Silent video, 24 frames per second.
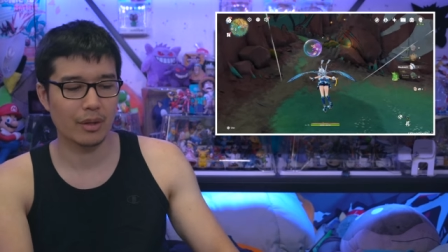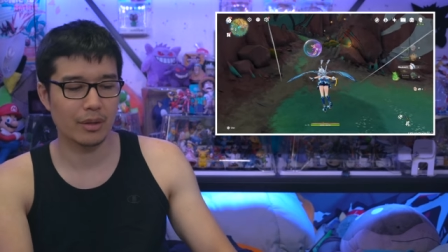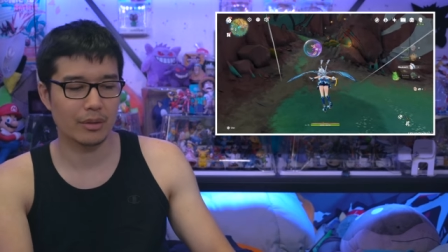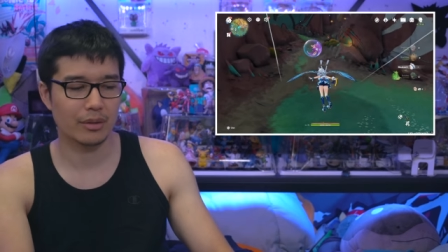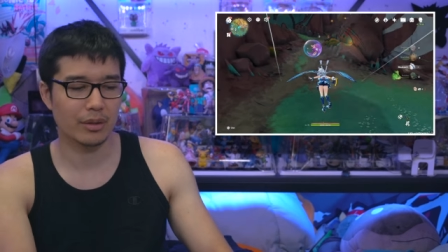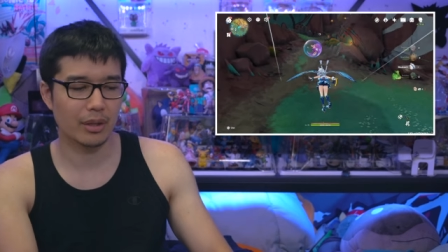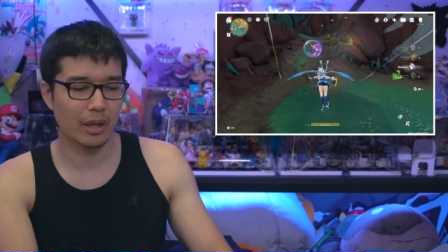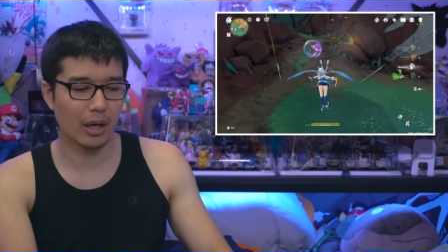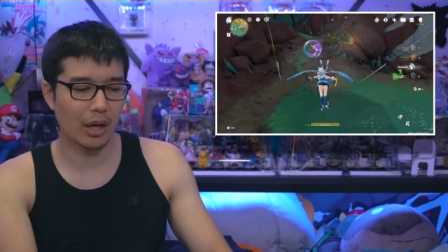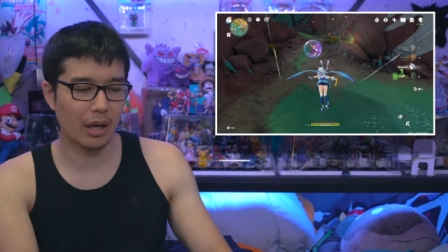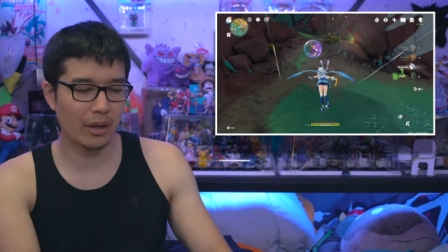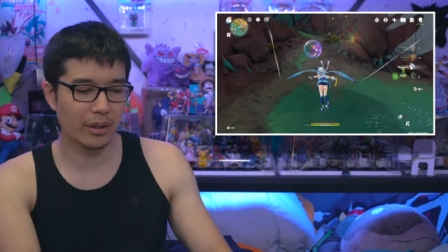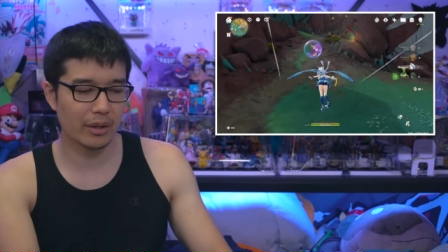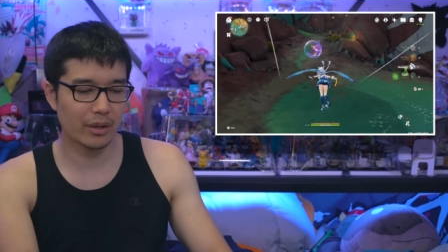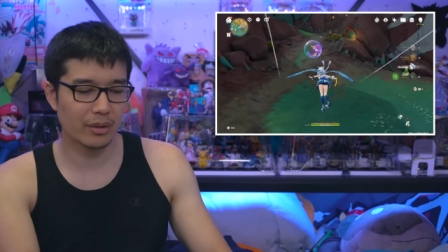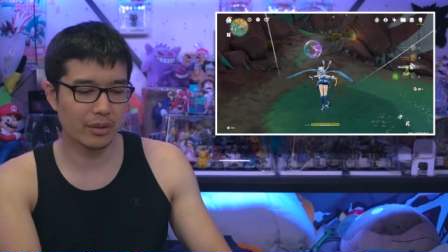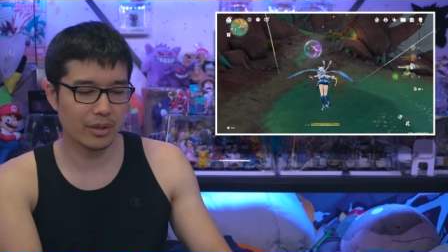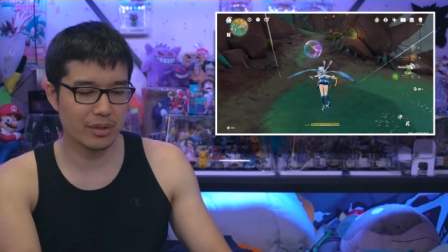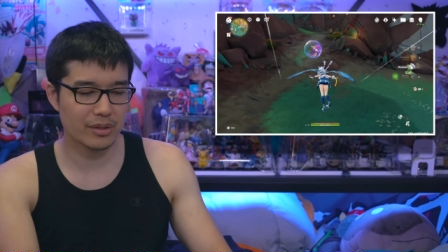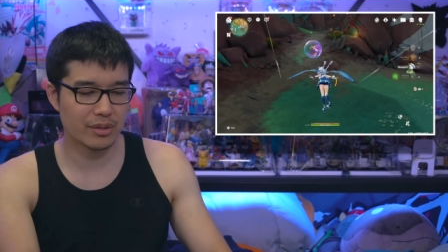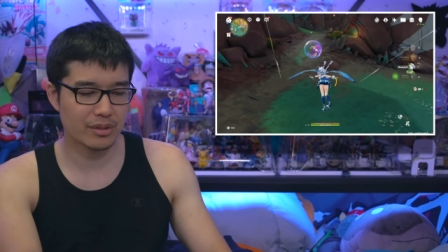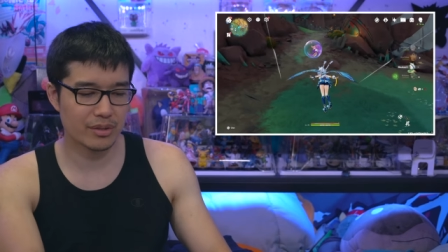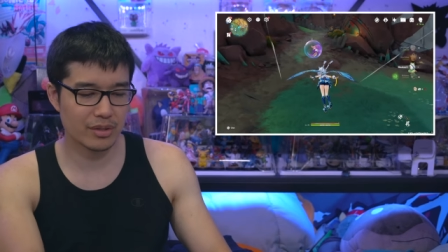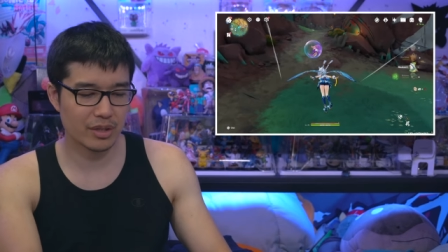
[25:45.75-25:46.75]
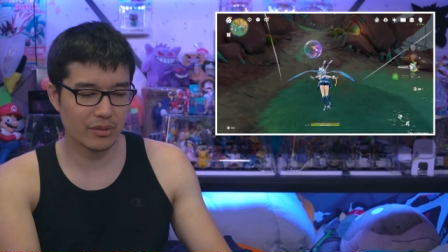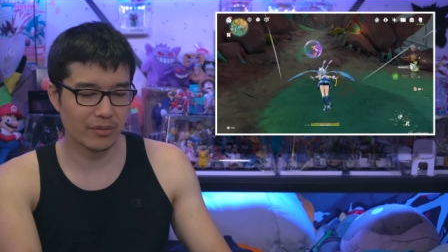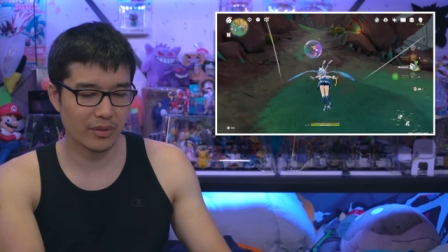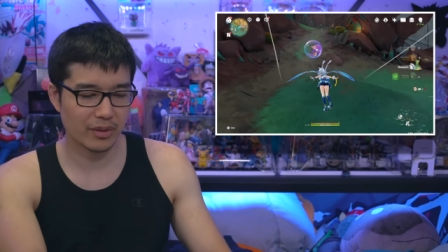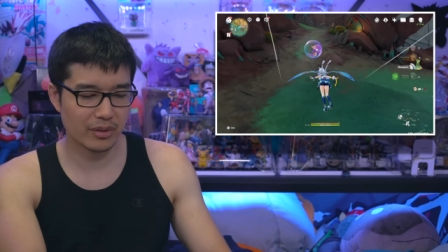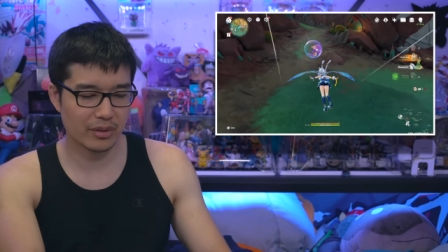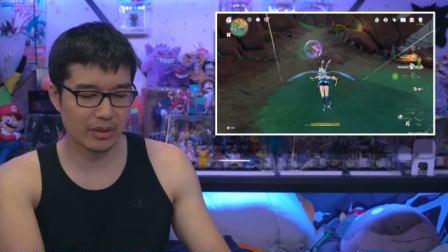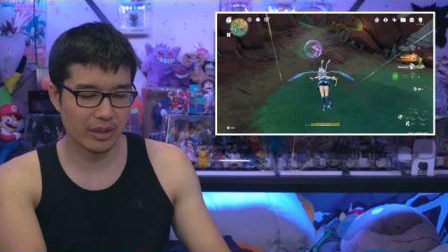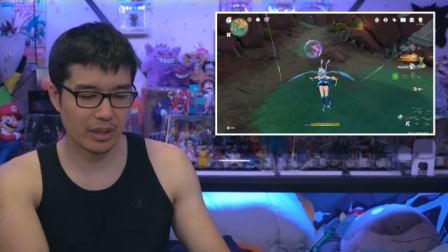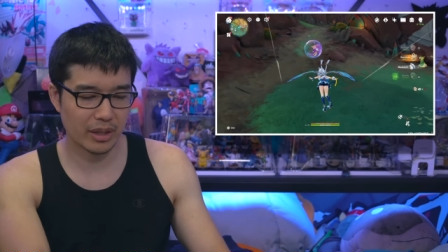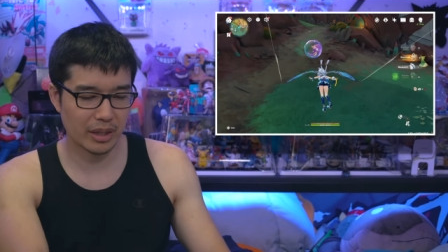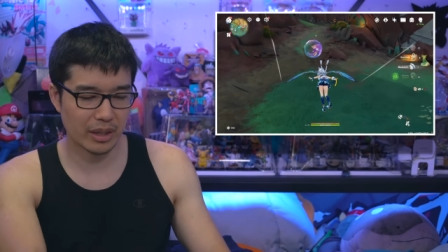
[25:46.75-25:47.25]
The Oculus and stuff
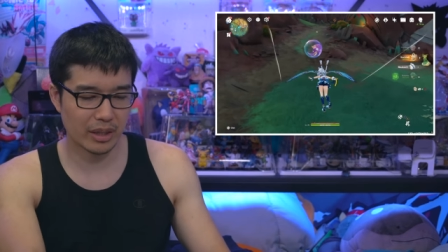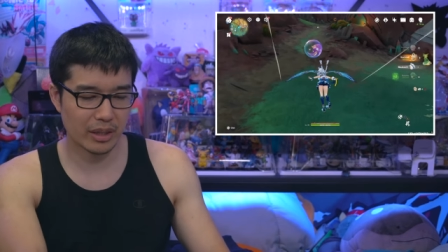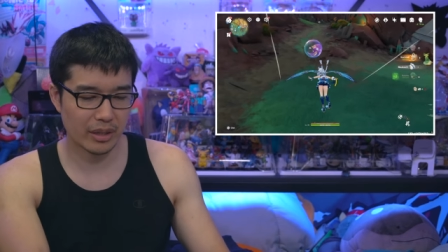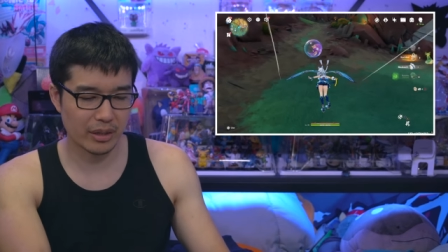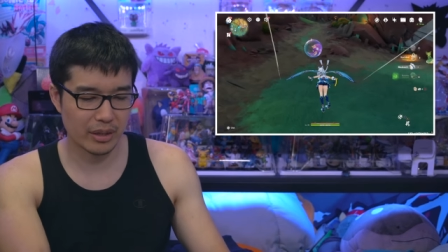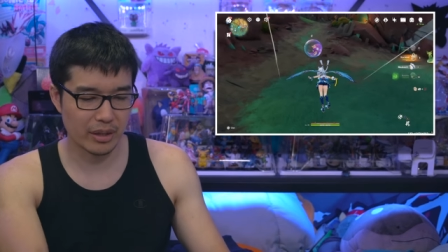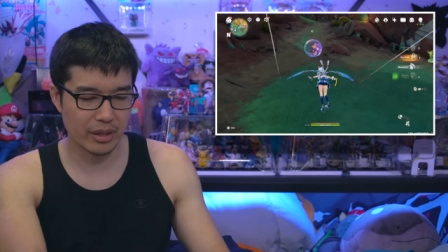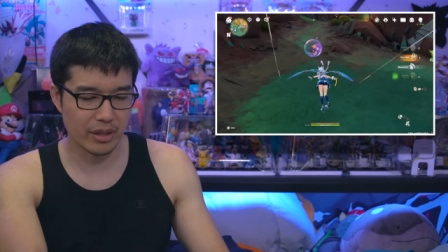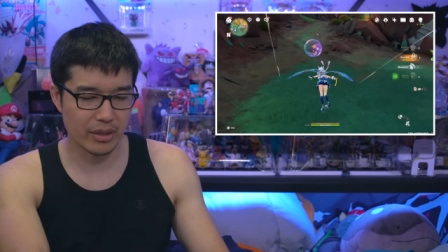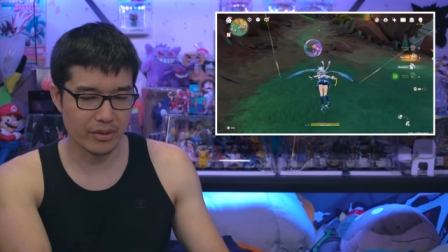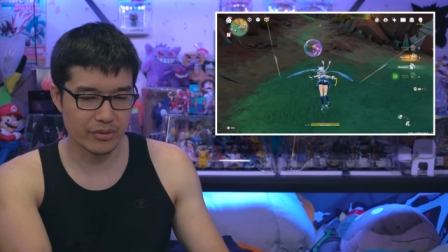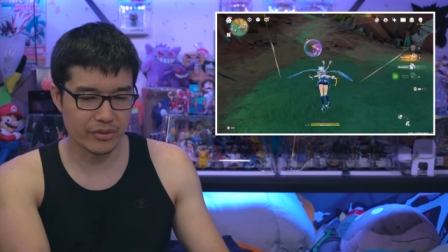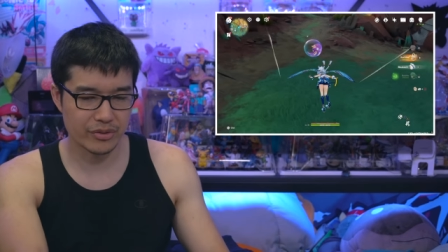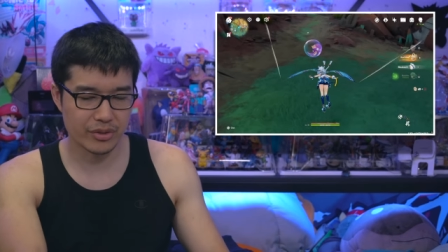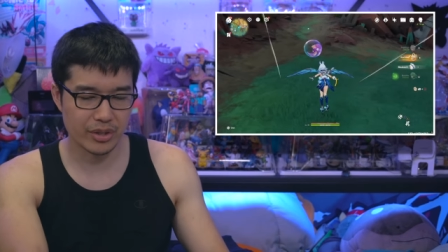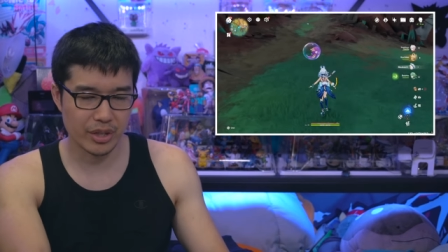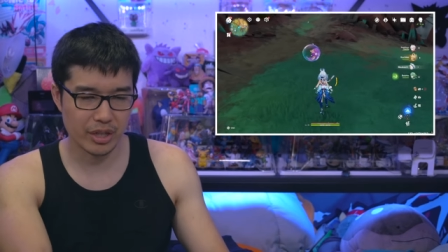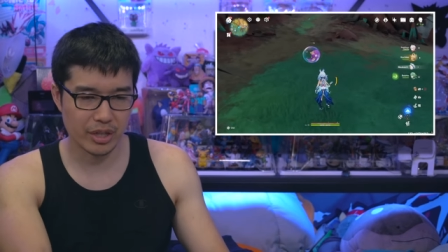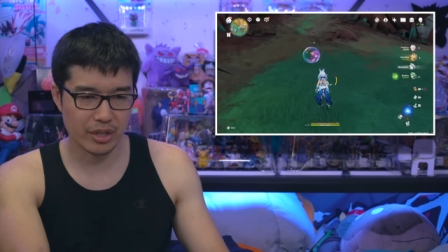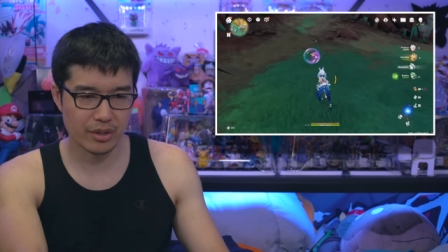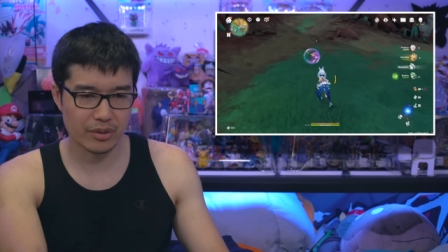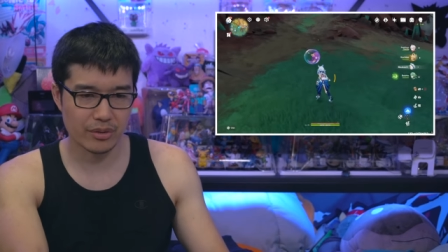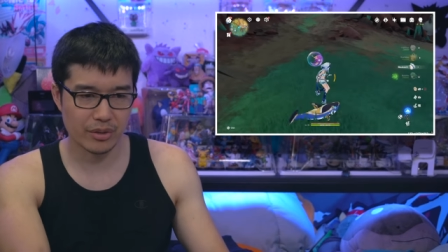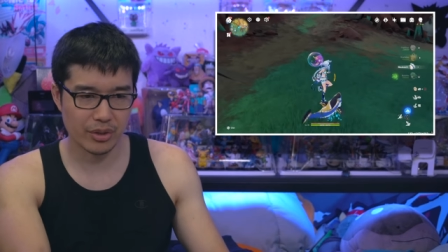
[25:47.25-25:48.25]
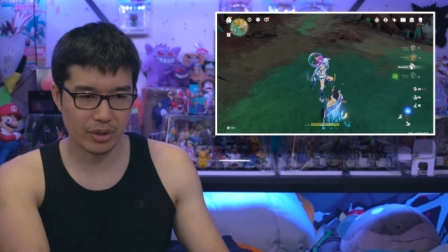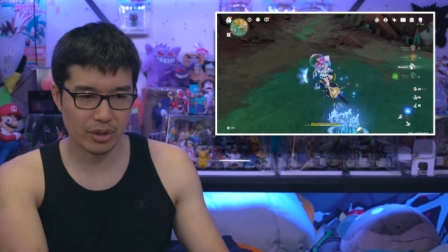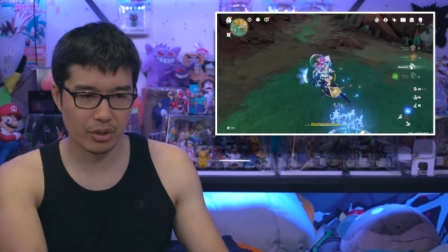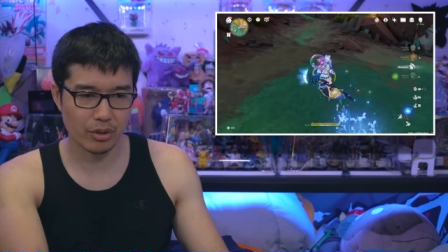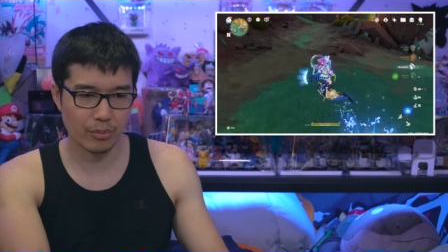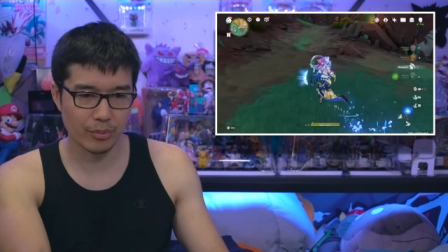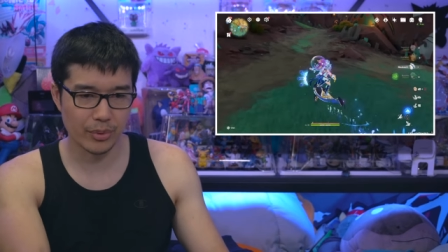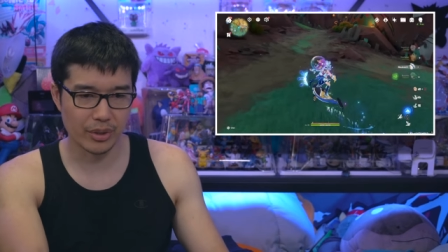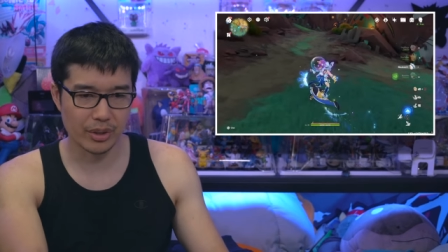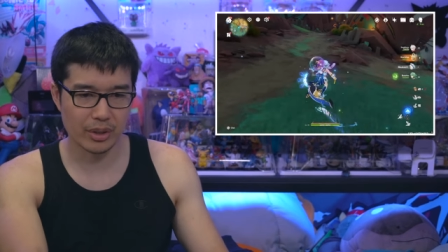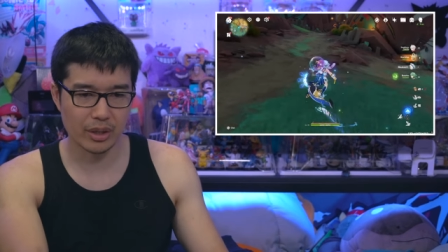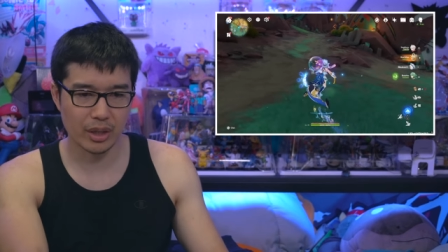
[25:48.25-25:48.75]
like that is neat though
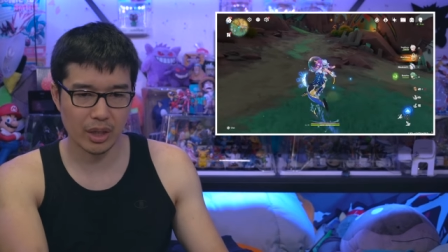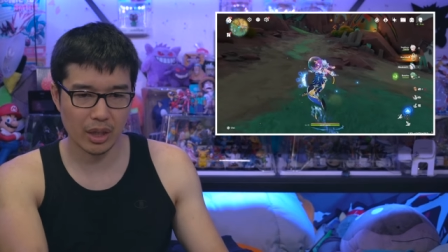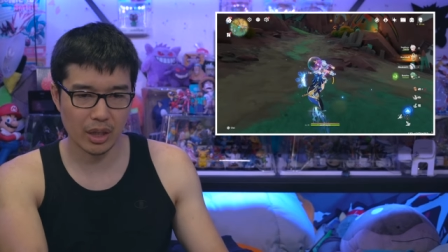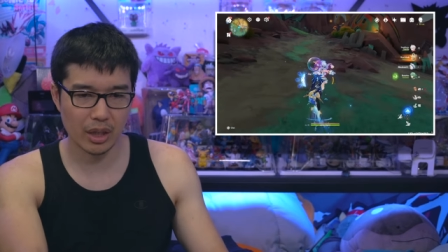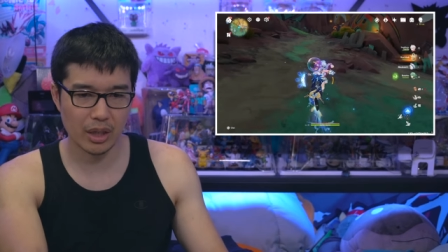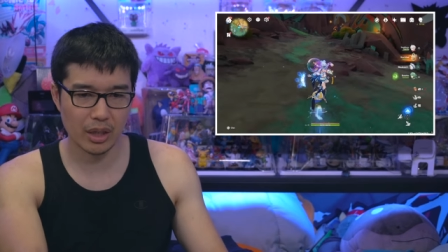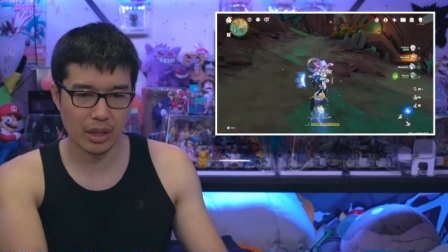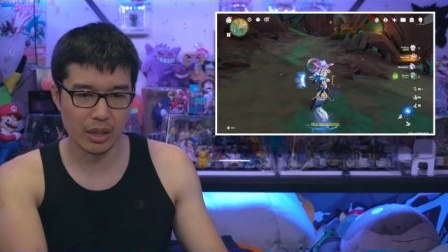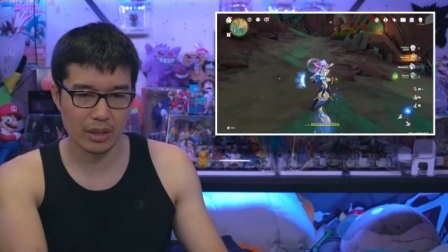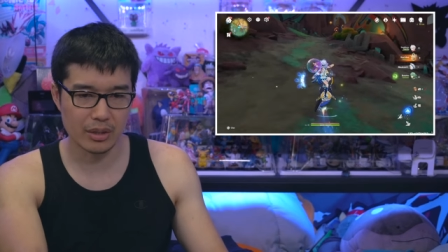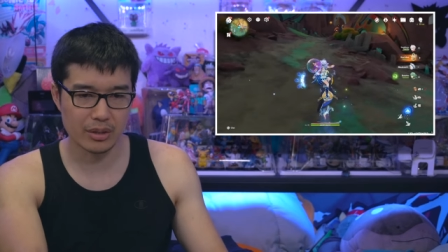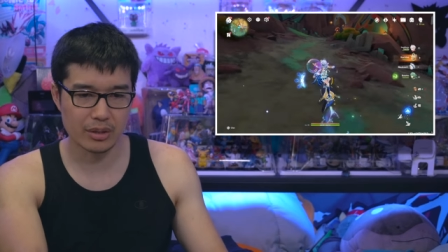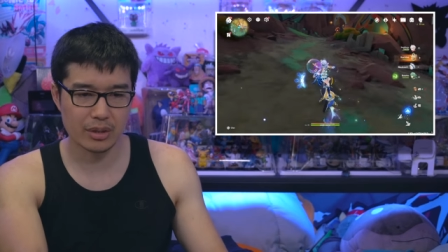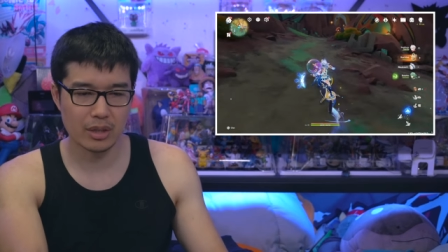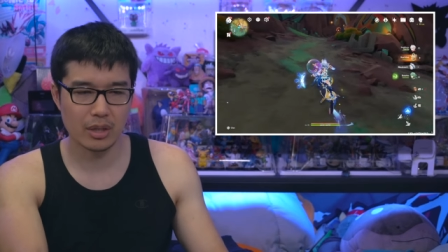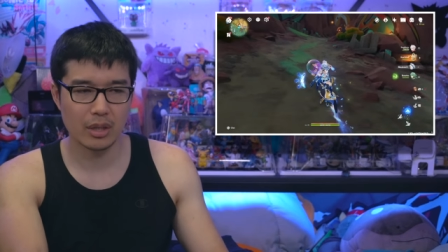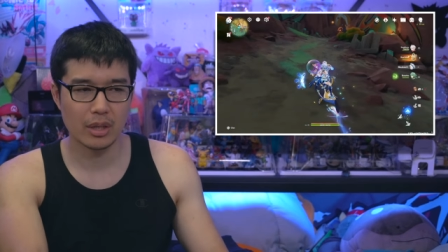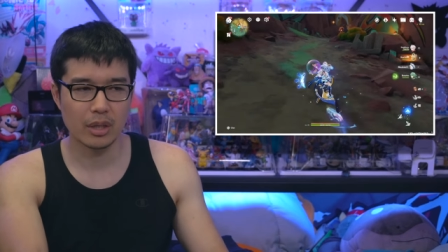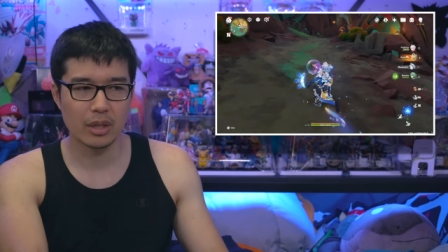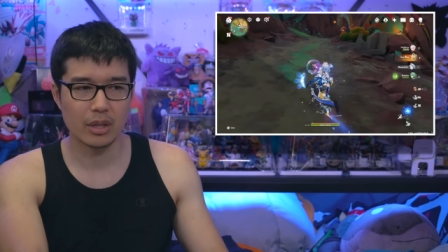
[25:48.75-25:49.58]
because